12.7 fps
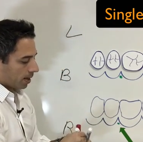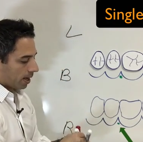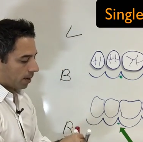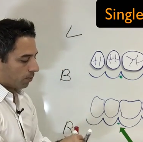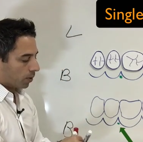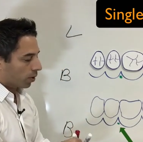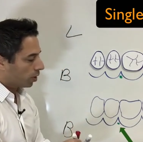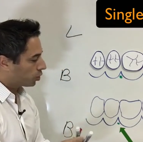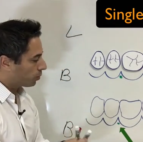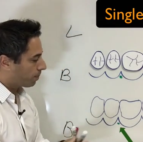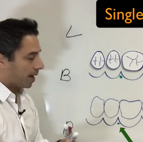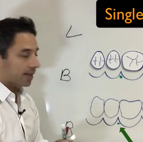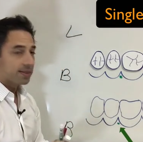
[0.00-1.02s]
And we're going to
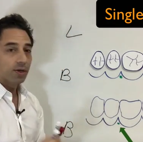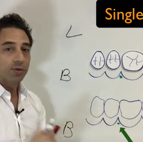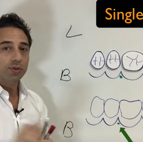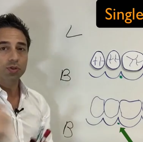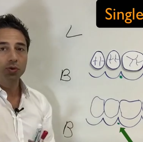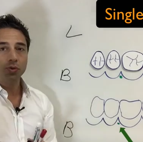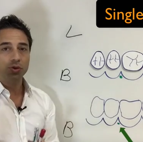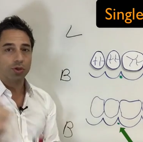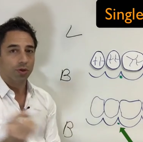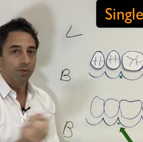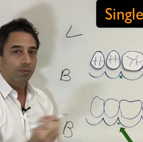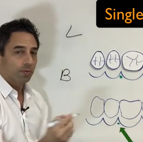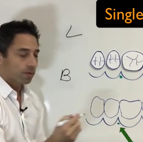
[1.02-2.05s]
pass our
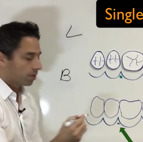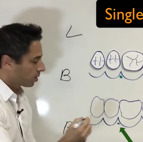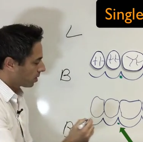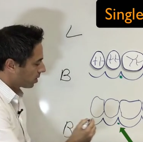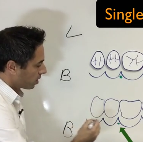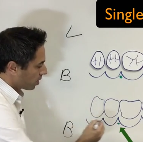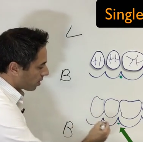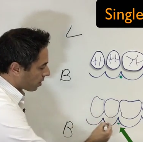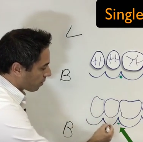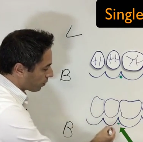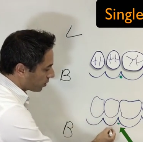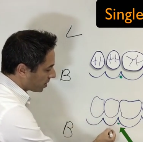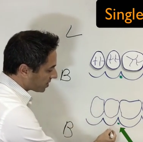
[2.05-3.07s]
suture
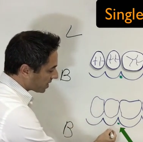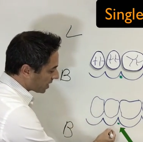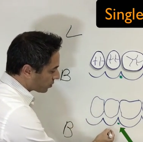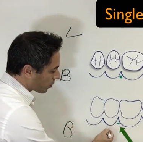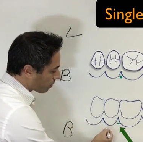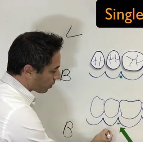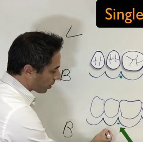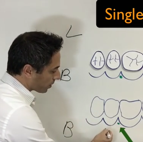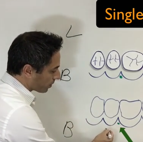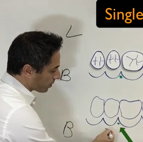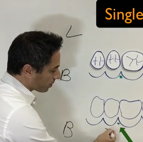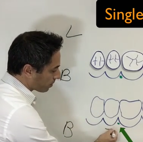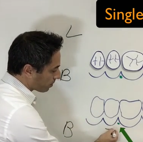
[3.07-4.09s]
through this entry point.